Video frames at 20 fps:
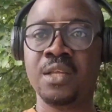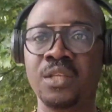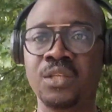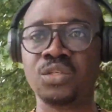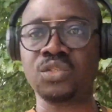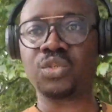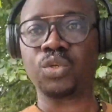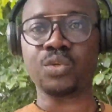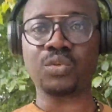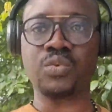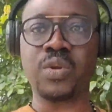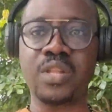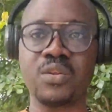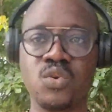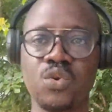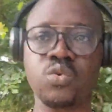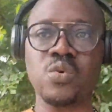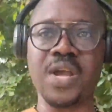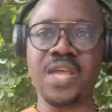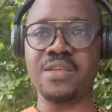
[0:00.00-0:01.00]
children
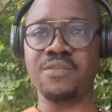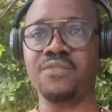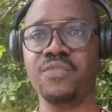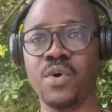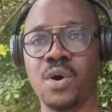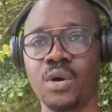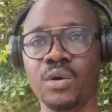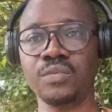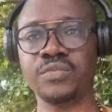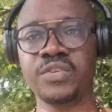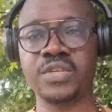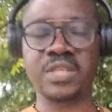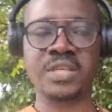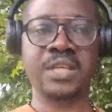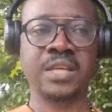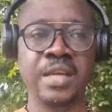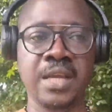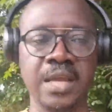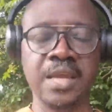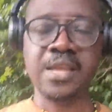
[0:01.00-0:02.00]
who were involved
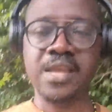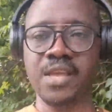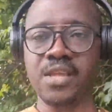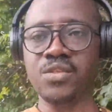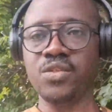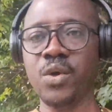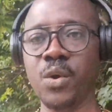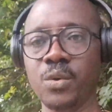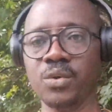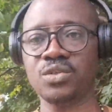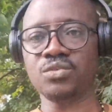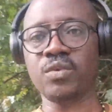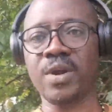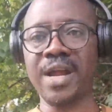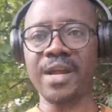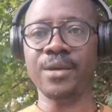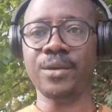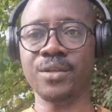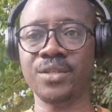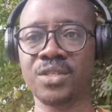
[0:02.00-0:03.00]
in those
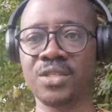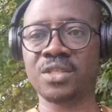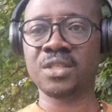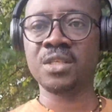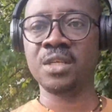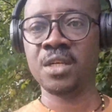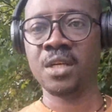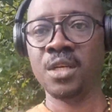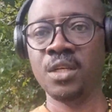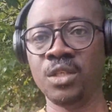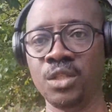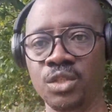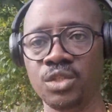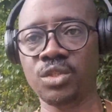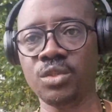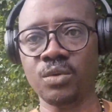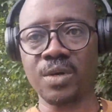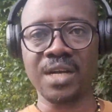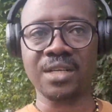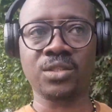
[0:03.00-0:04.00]
riots
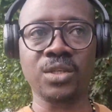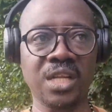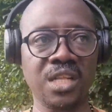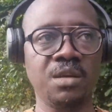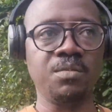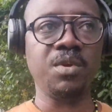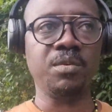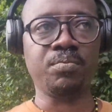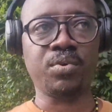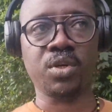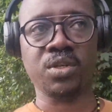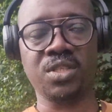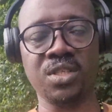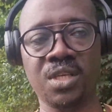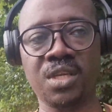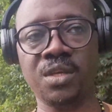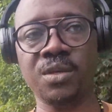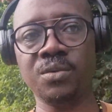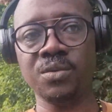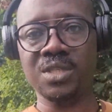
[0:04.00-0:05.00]
should actually be
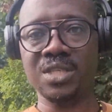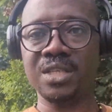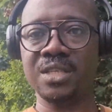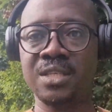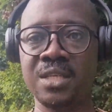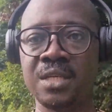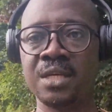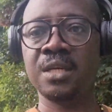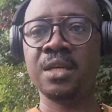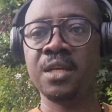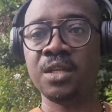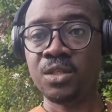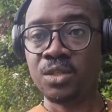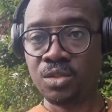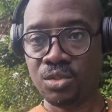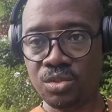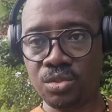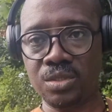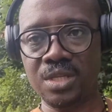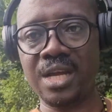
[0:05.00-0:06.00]
prosecuted,
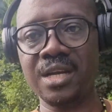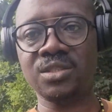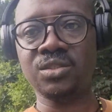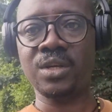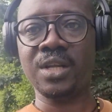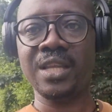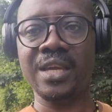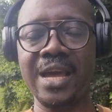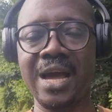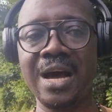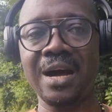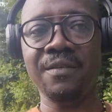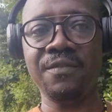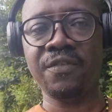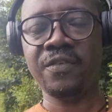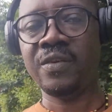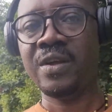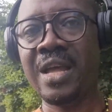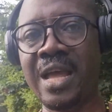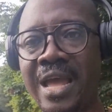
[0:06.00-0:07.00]
should actually have
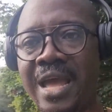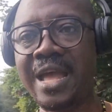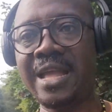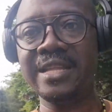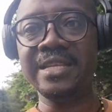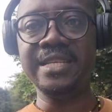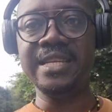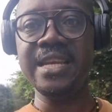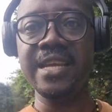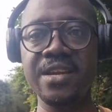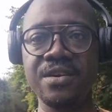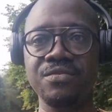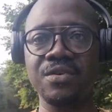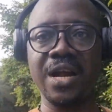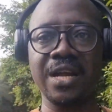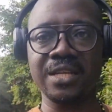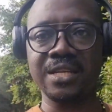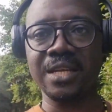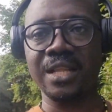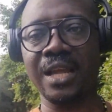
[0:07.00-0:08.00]
a
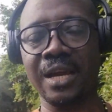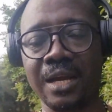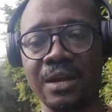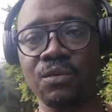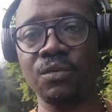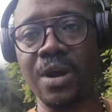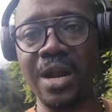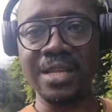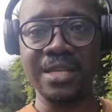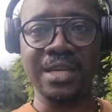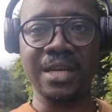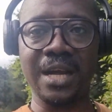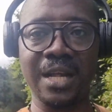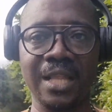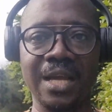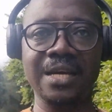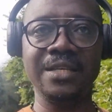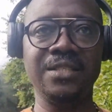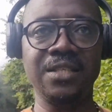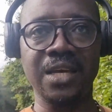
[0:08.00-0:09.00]

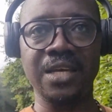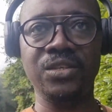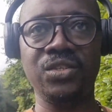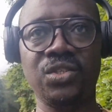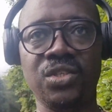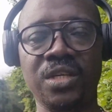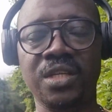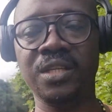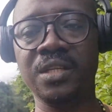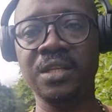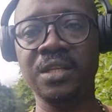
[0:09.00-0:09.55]
de-radicalization